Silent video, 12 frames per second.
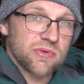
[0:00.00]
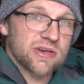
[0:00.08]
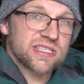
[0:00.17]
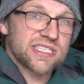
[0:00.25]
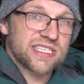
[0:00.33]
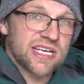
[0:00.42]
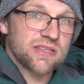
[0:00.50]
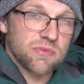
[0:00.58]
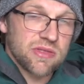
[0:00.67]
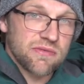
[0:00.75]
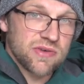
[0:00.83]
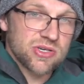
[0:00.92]
where it's synced
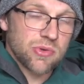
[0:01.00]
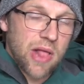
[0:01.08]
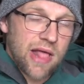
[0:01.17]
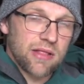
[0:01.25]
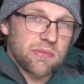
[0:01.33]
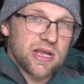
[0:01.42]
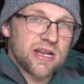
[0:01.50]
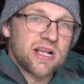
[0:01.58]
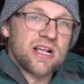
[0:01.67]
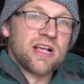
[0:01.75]
with a visual element,